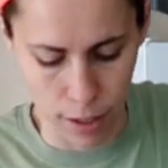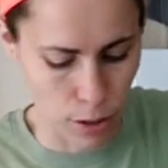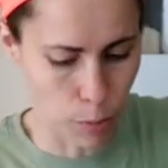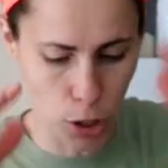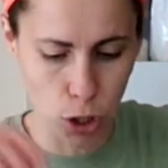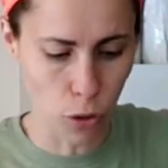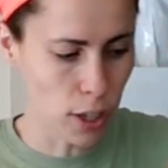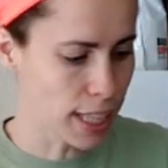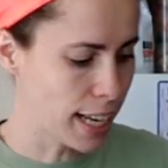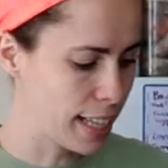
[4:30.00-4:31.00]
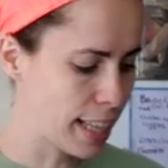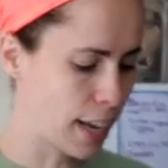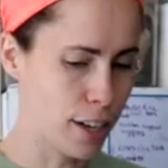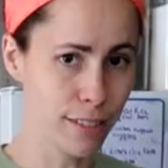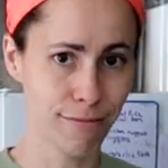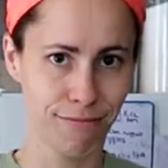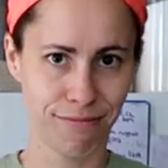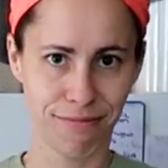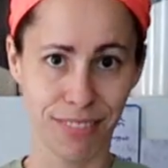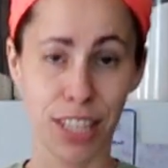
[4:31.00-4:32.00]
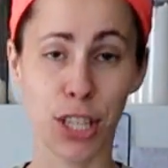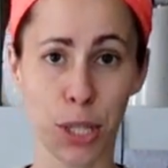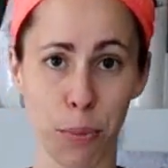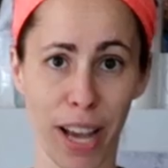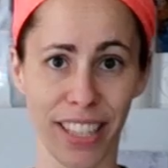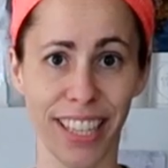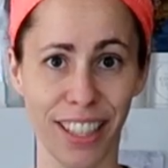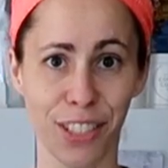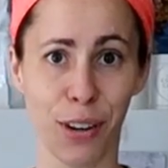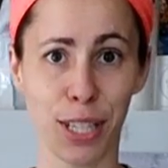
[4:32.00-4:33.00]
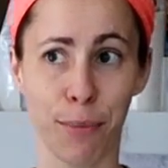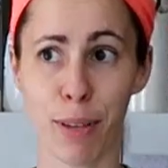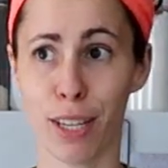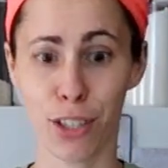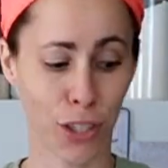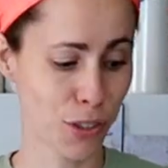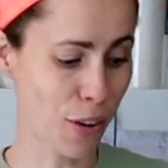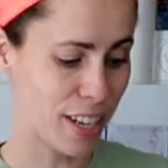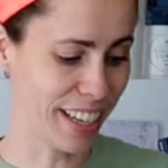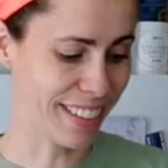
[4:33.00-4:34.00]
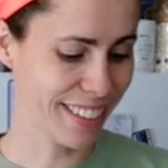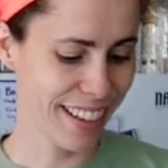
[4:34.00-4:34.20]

So I'm just throwing that in there. This is why I like this recipe. You just throw it in.